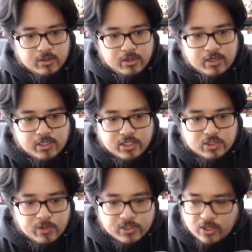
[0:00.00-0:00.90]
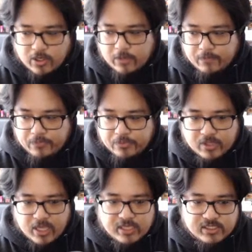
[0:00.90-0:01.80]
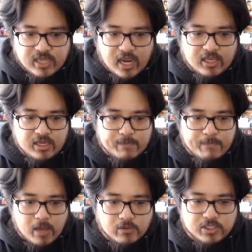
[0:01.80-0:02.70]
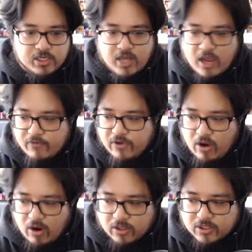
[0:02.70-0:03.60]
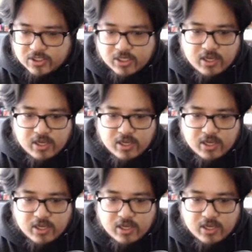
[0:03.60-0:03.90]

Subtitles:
and as it dwelt on it, anxiety mounted in every heart